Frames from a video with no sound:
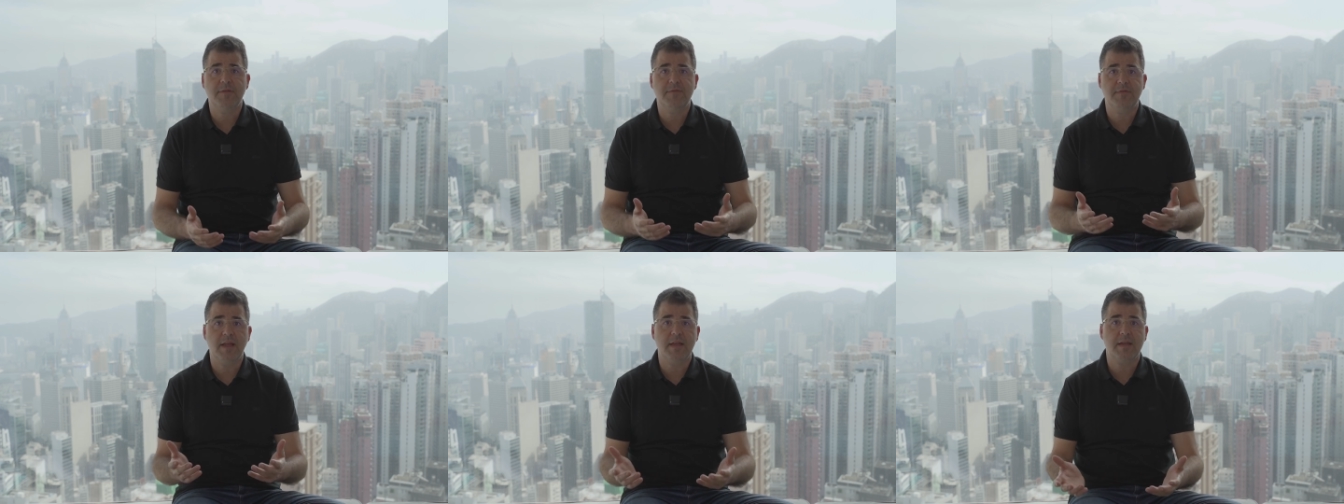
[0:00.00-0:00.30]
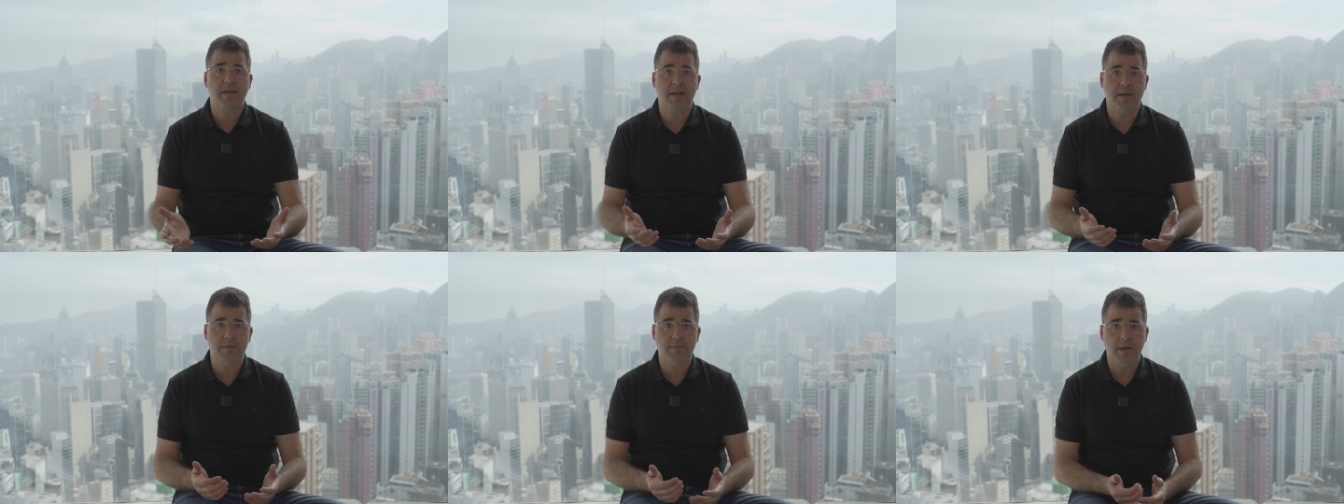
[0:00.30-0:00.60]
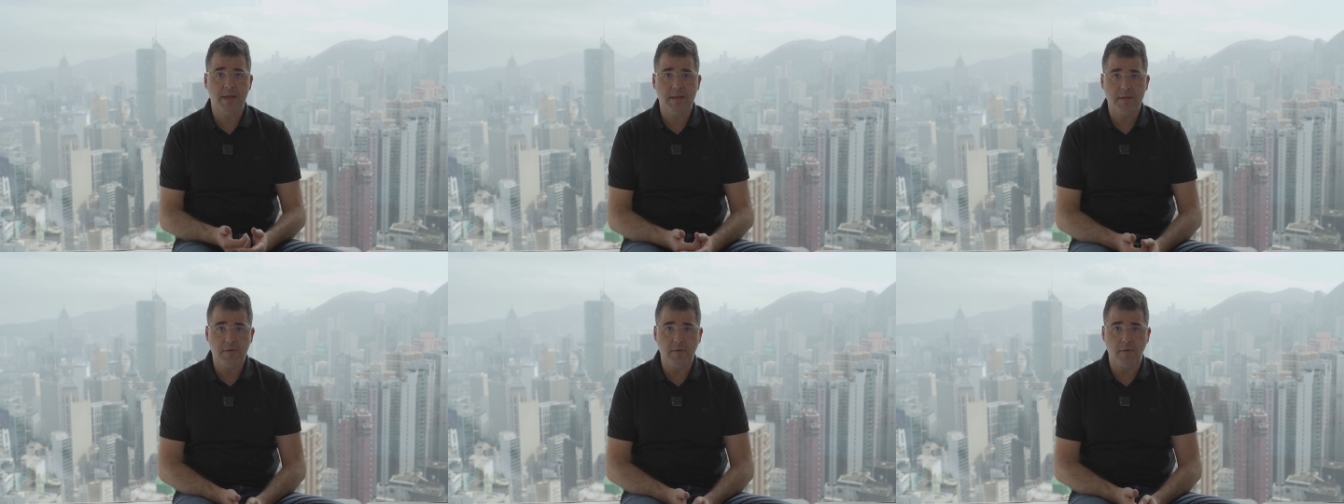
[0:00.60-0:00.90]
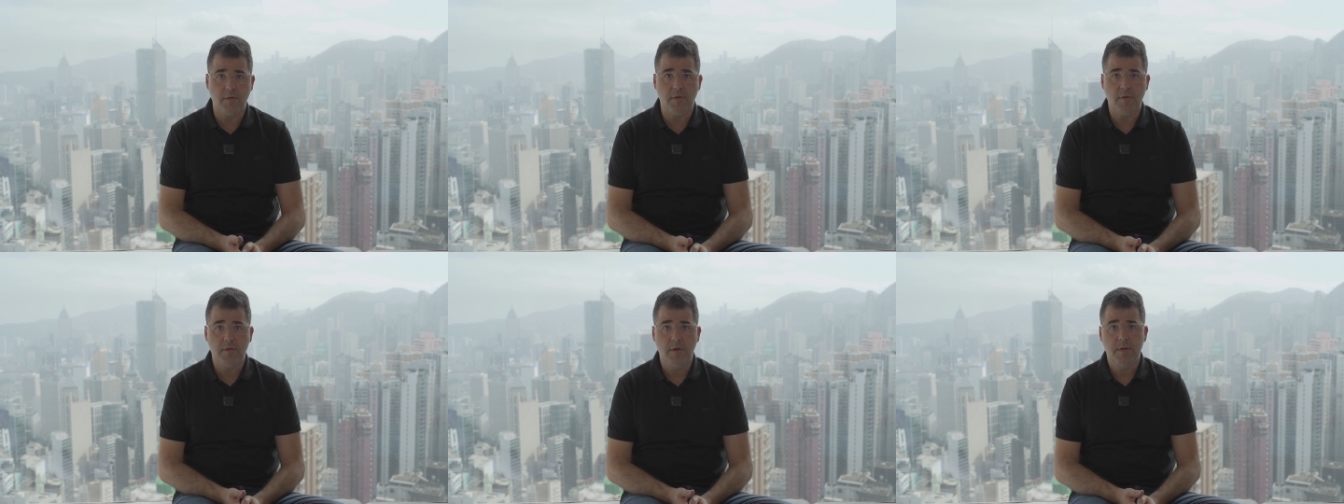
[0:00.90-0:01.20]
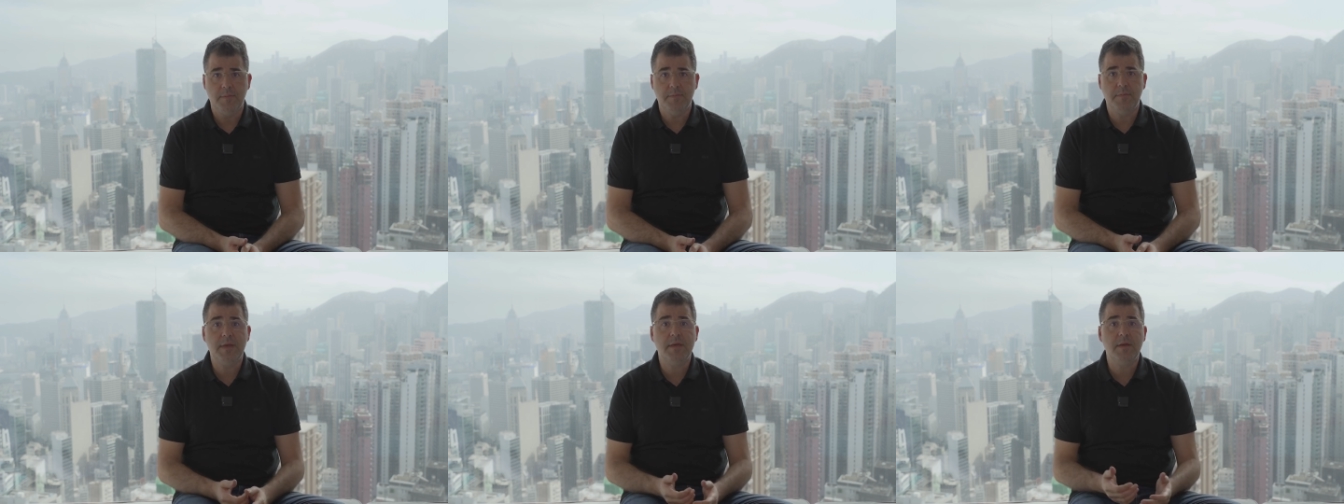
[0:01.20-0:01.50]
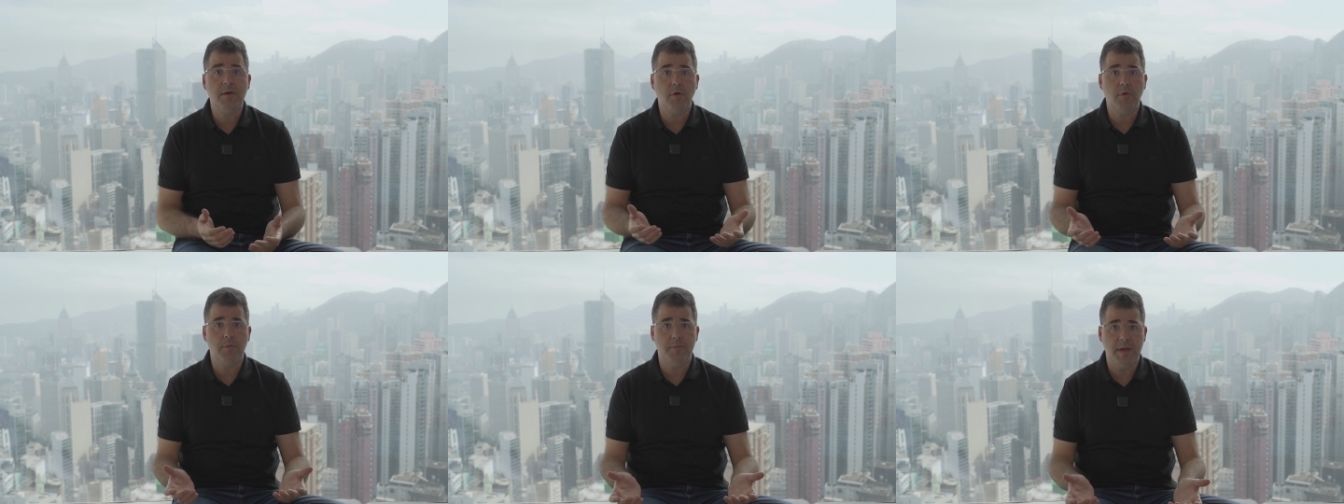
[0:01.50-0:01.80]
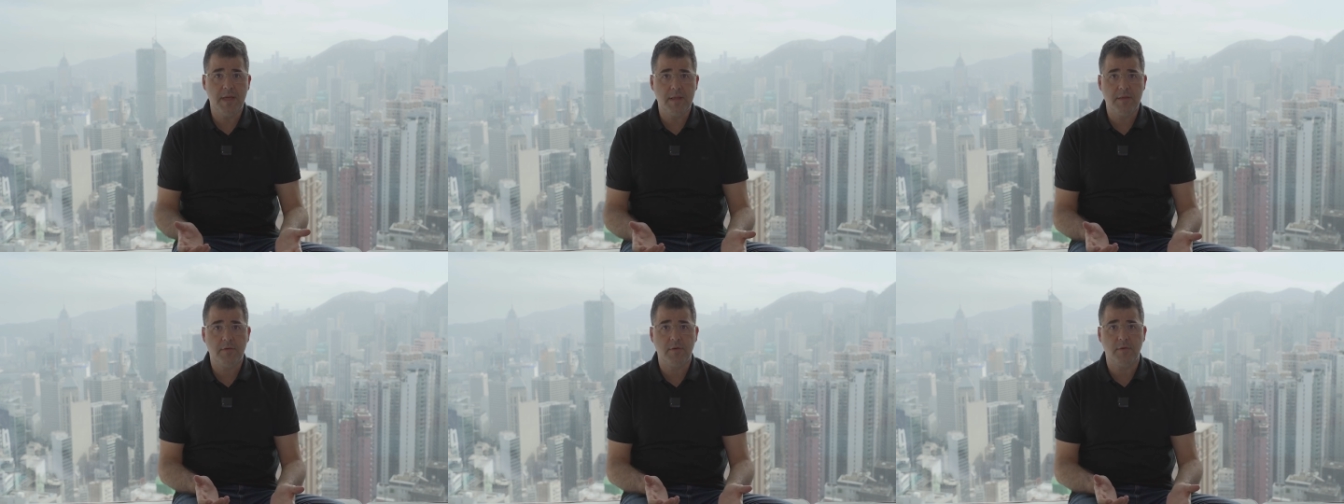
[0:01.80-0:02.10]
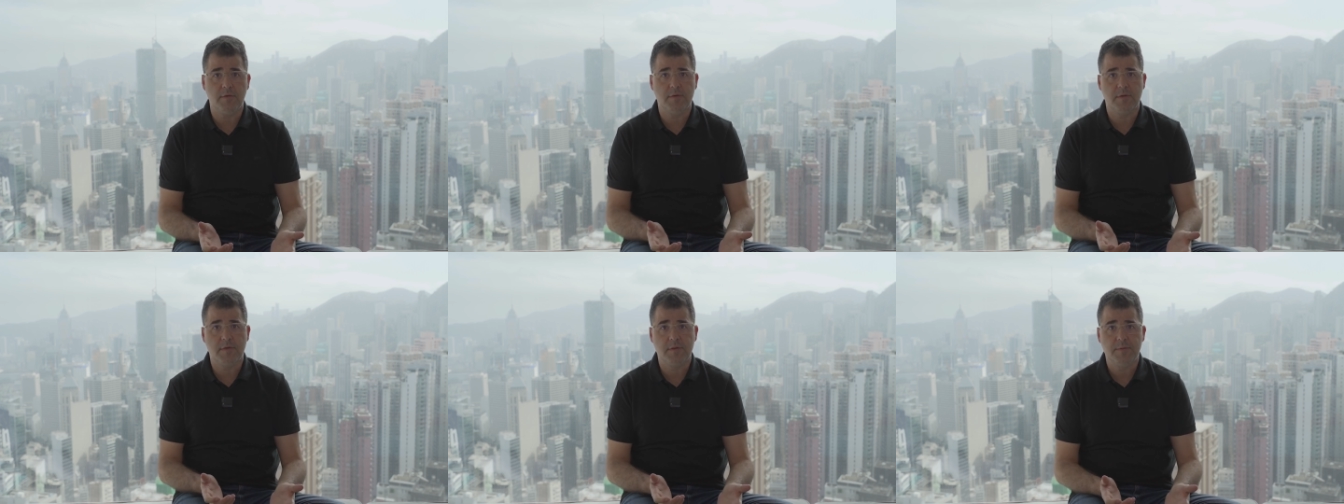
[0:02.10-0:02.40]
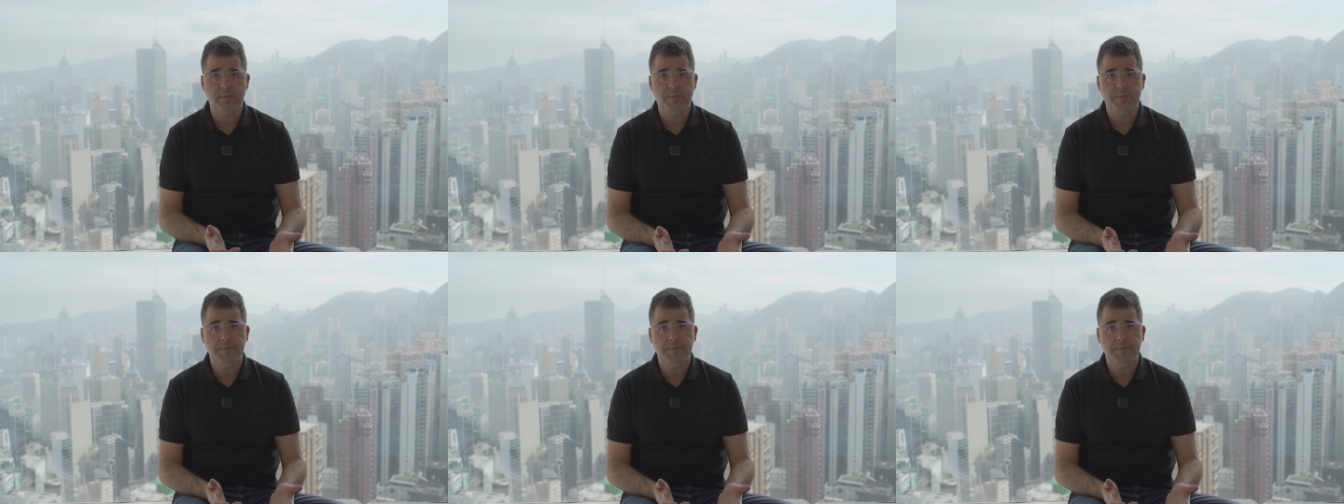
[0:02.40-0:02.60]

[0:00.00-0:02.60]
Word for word: if they can mentor, be your mentors.